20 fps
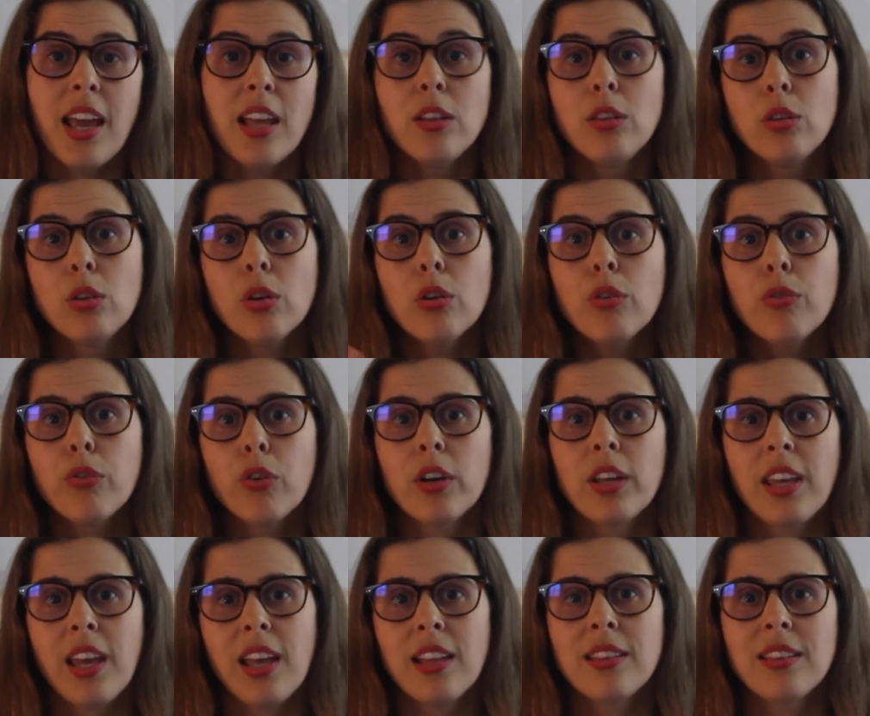And don't
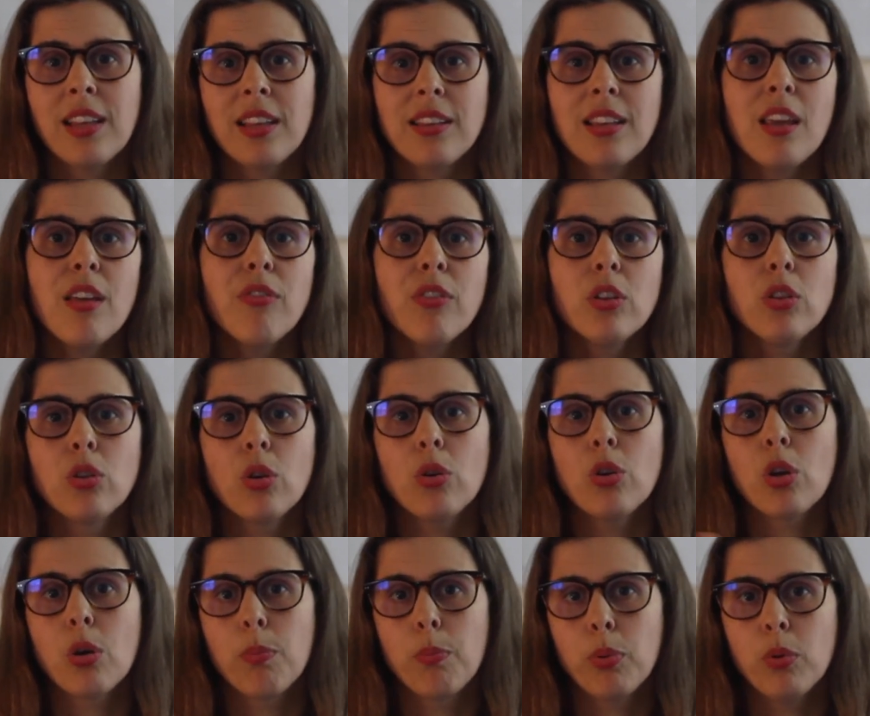forget that even though
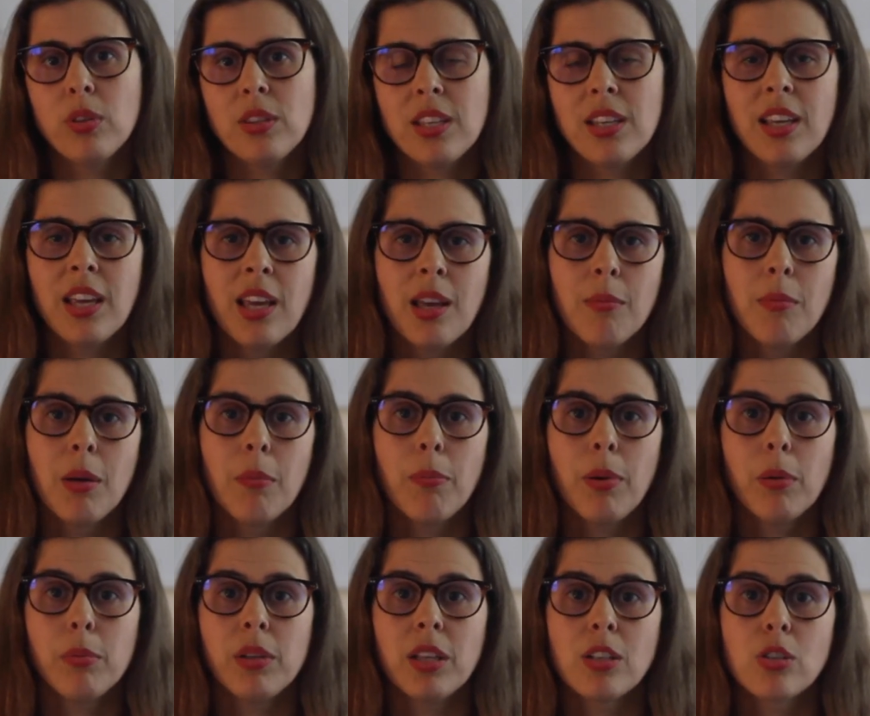you're putting him in
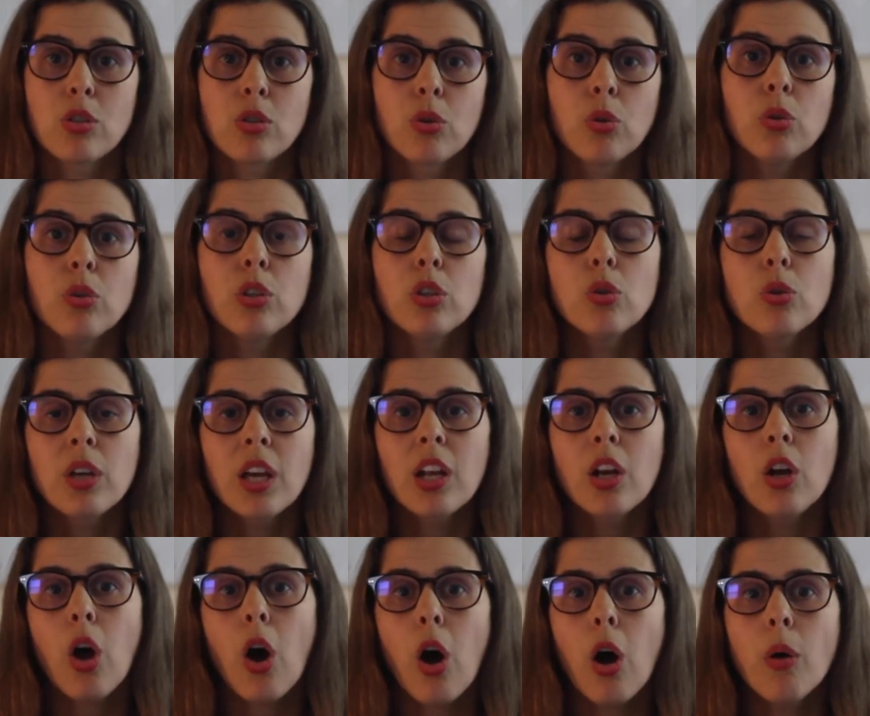public school, you
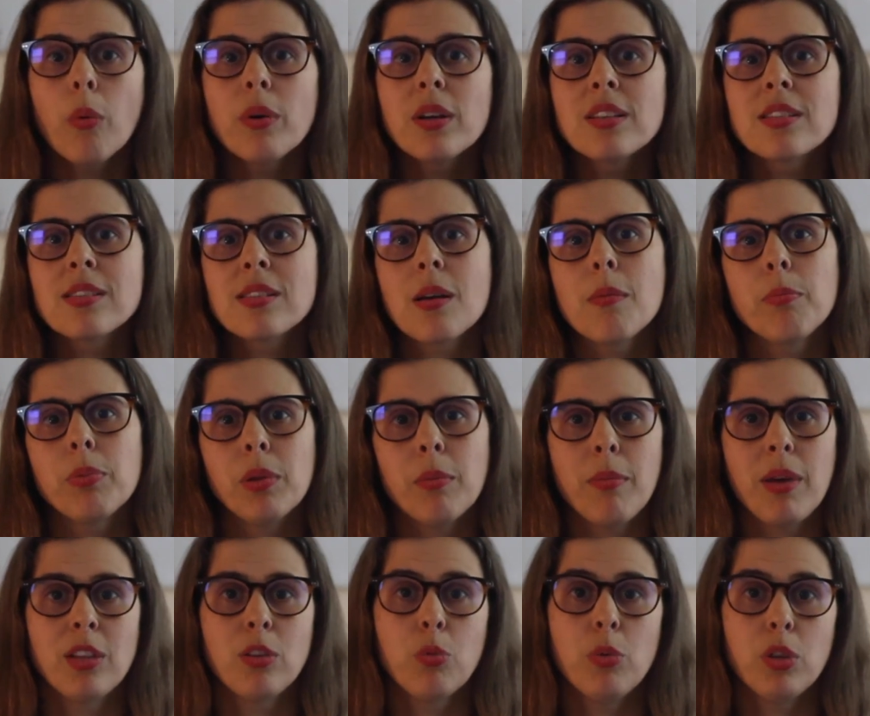can always
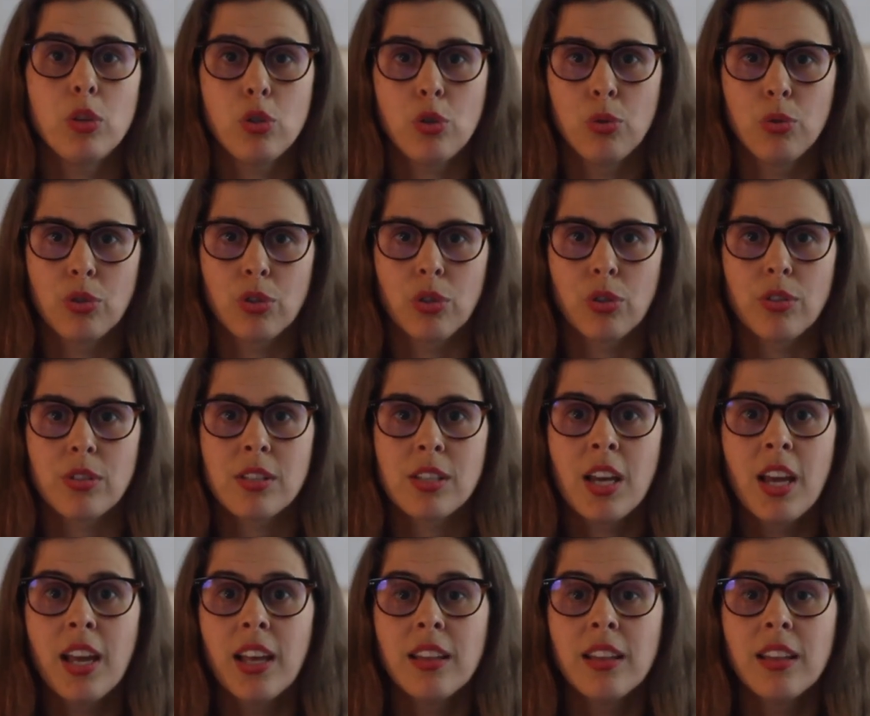supplement with tutors.